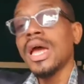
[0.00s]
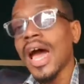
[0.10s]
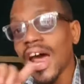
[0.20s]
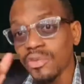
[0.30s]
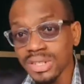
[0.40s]

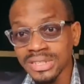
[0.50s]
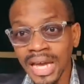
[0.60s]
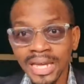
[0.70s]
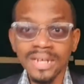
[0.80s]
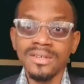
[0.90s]
and
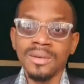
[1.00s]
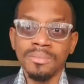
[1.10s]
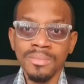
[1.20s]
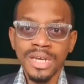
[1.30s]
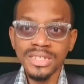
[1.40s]
retarget them
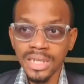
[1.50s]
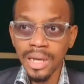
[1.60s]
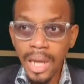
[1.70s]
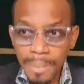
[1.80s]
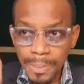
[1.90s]
and say,
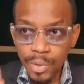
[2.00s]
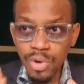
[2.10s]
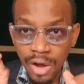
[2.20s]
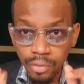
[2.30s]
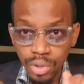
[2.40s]
people who
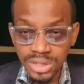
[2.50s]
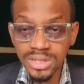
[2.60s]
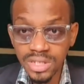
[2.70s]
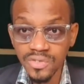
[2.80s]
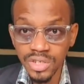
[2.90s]
have watched
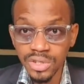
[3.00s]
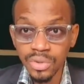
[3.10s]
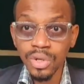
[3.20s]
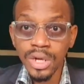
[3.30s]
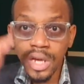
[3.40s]
this video,